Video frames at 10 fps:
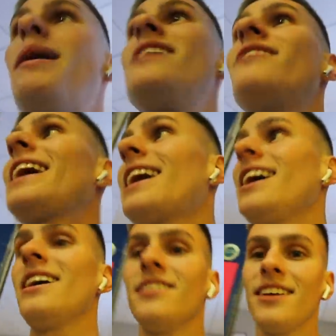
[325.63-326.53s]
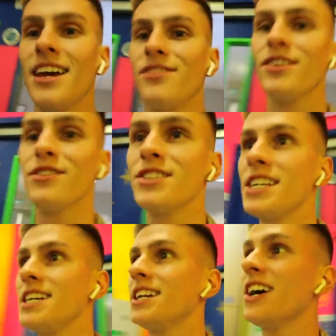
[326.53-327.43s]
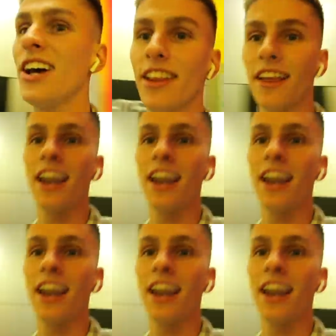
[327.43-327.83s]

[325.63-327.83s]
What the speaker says: might recognise it if you've seen the